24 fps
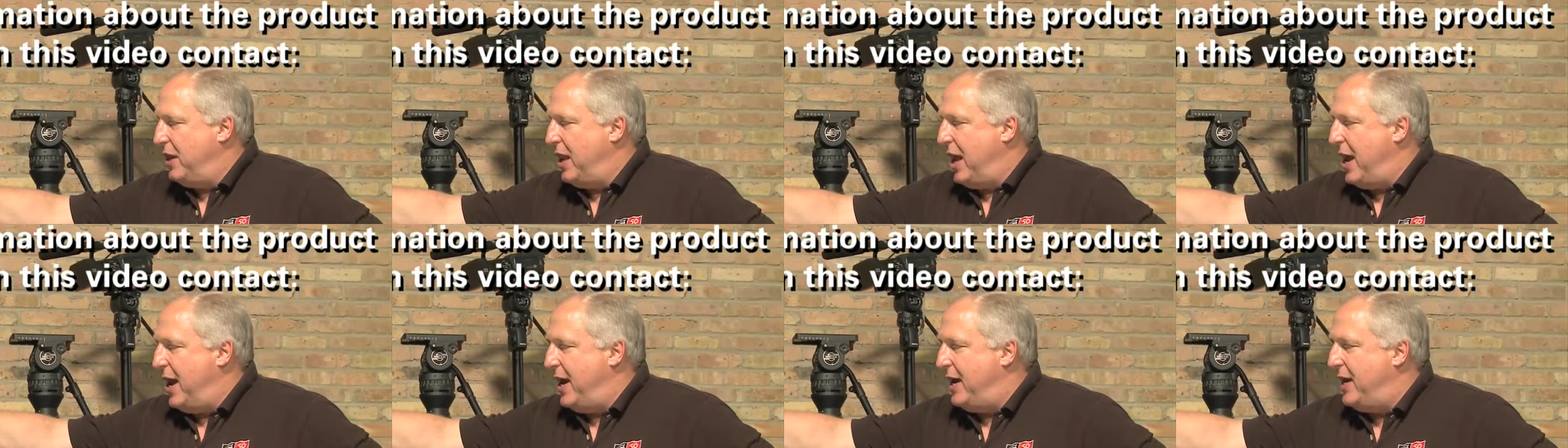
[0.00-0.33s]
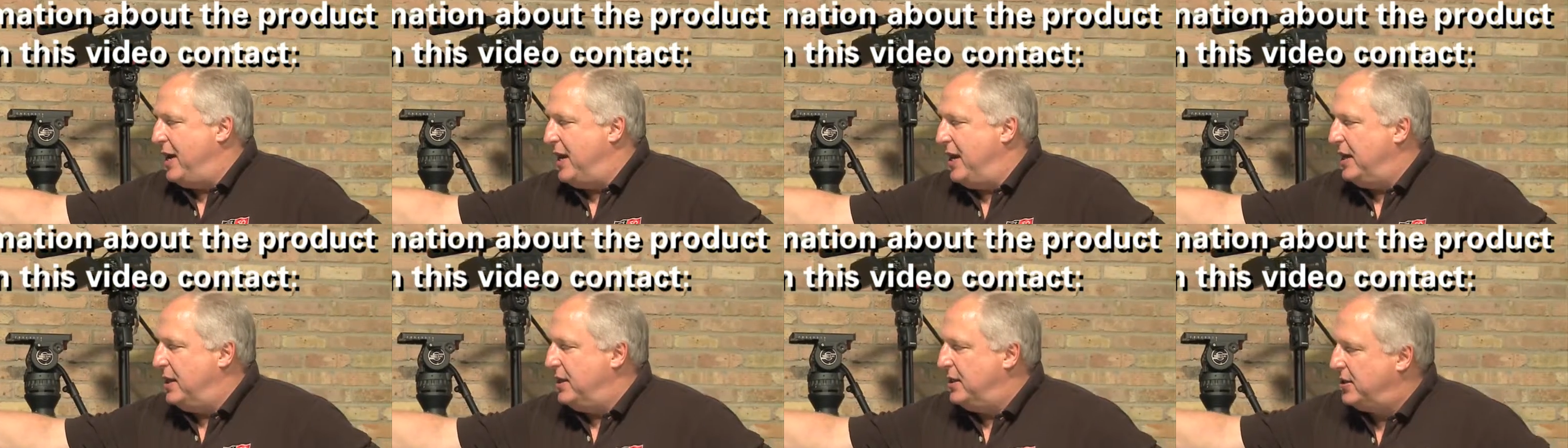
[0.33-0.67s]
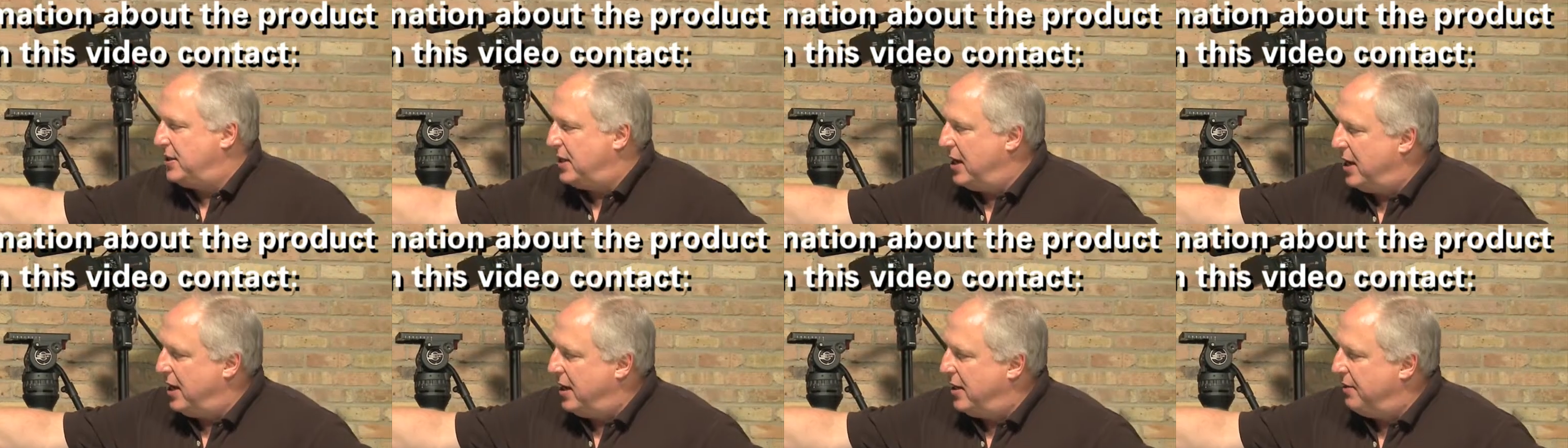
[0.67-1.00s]
line
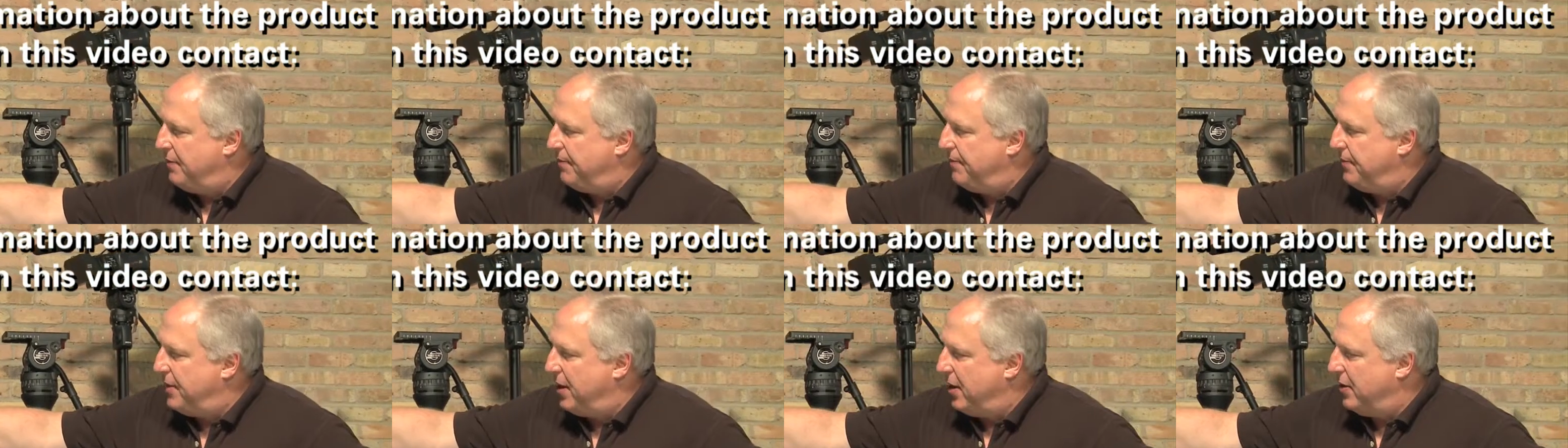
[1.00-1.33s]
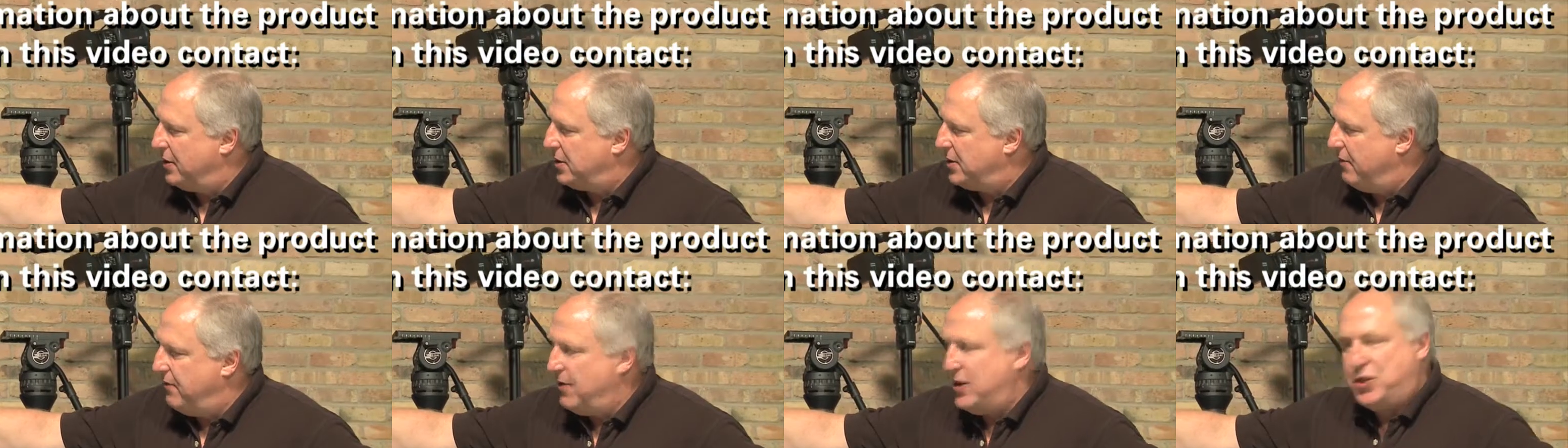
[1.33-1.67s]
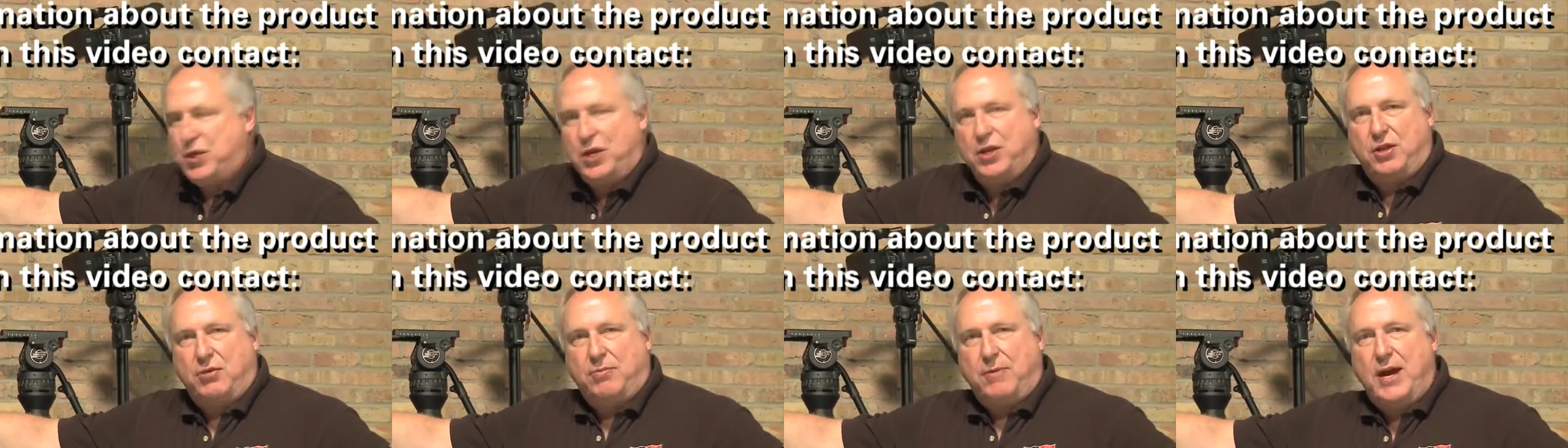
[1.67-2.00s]
is, there is a
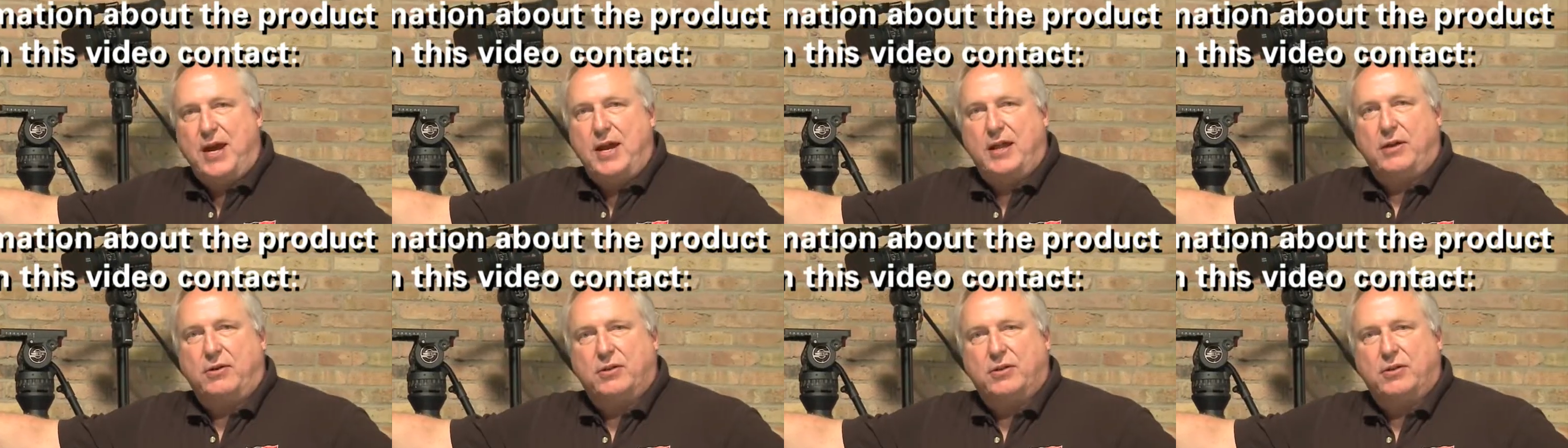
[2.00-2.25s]
Vision 3,